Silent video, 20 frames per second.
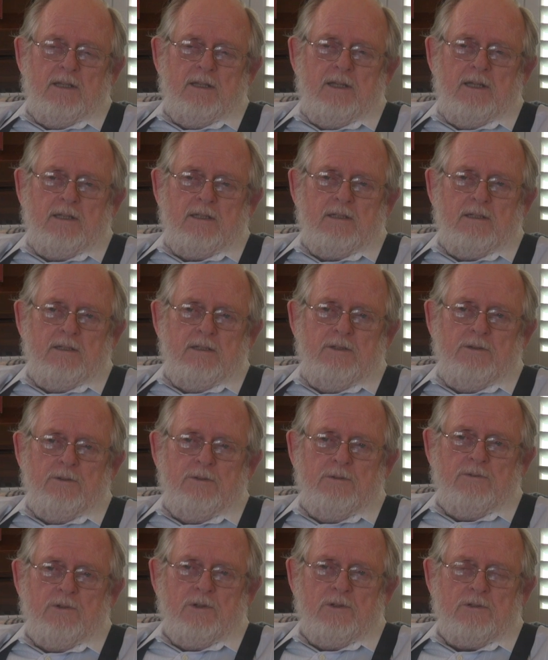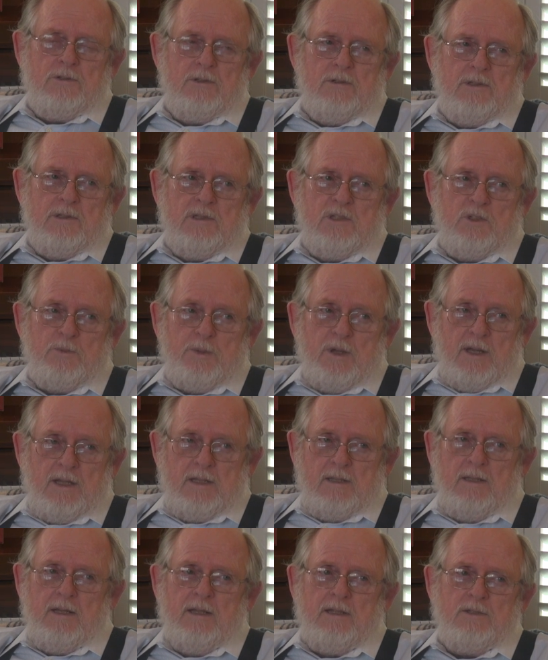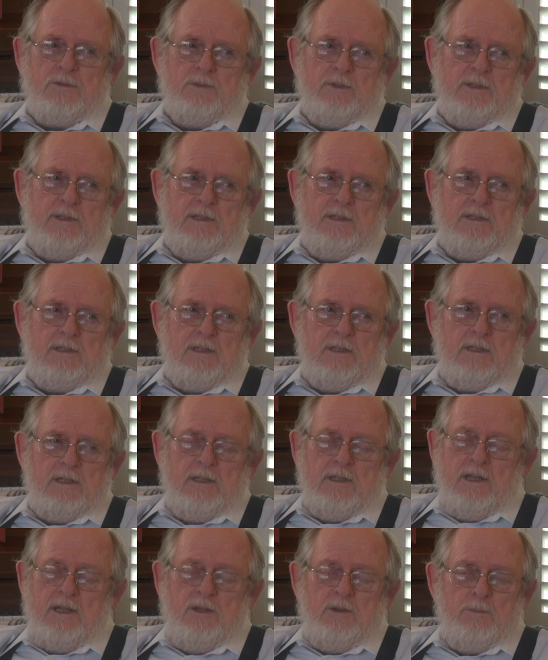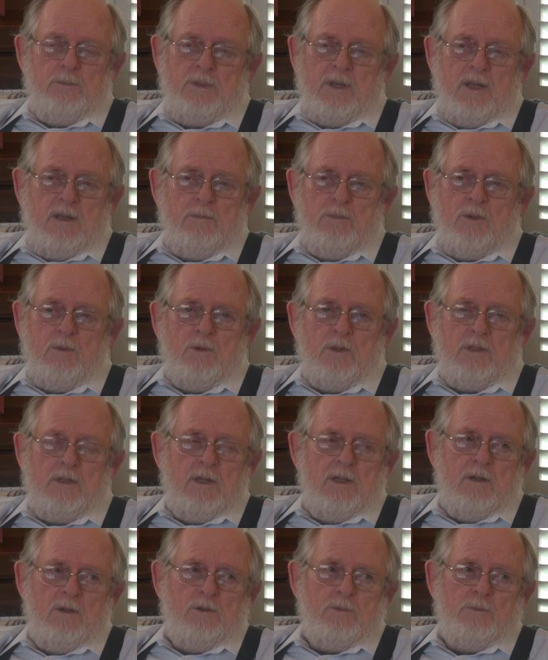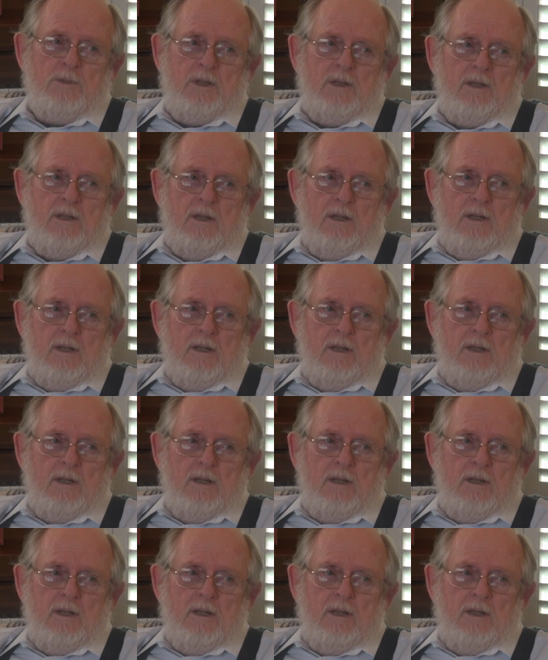let Universal and Spyglass release it, and they didn't pay me what they owed me.